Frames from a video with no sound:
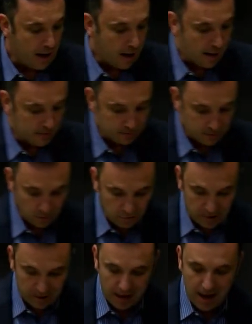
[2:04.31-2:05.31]
Uh, so
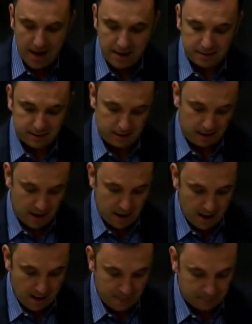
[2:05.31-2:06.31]
with that,
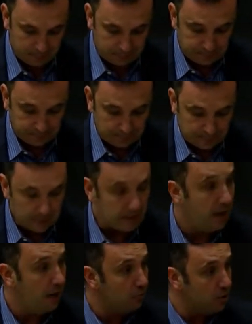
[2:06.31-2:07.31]
um,
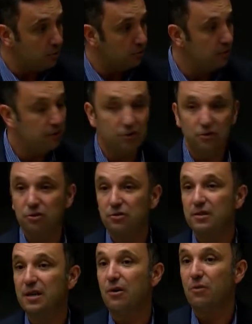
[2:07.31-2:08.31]
I want to
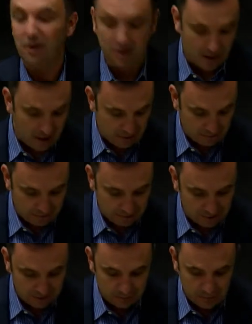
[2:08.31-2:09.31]
introduce our uh,
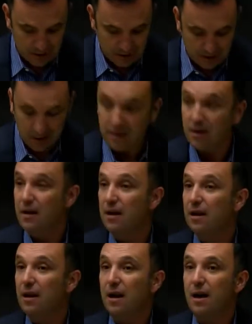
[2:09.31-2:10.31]
first speaker,
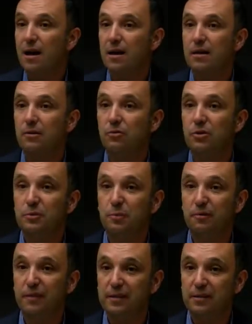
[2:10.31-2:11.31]
uh, who is
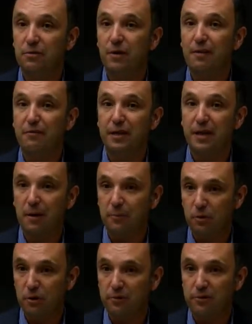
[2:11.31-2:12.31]
Professor Ravi
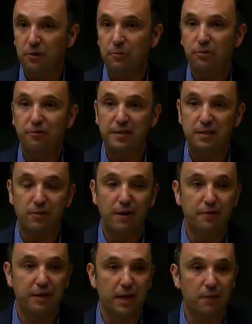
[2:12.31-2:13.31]
Kanbur. So Professor
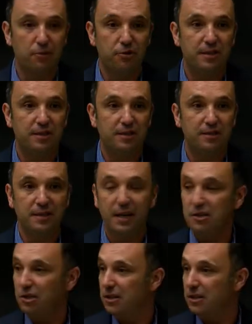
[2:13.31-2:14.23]
Ravi Kanbur is the T.H.